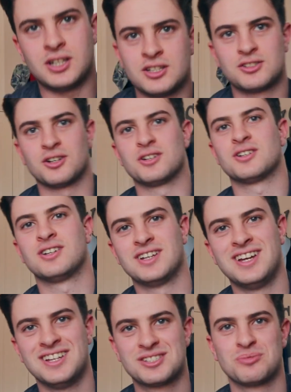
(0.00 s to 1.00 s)
So
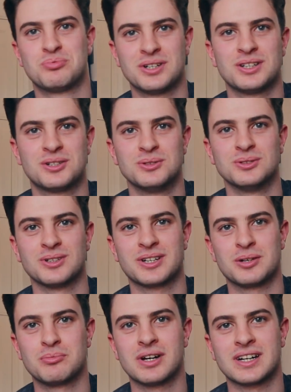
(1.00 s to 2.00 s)
it's a pretty cool
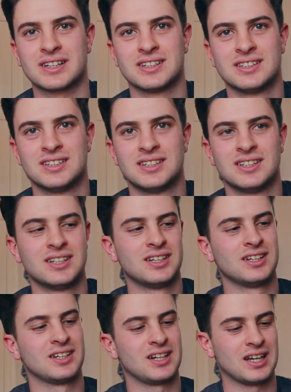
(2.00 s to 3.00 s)
looking bag. I